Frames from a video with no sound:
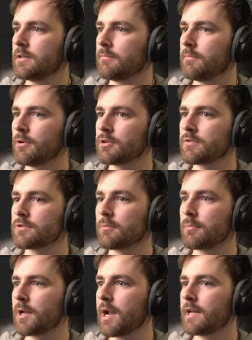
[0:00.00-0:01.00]
because of some
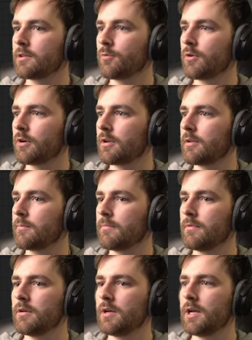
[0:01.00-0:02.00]
client work.
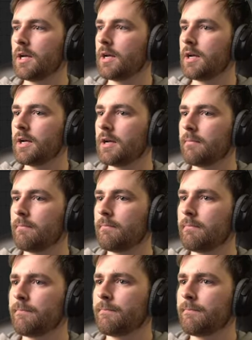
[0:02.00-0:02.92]
Um,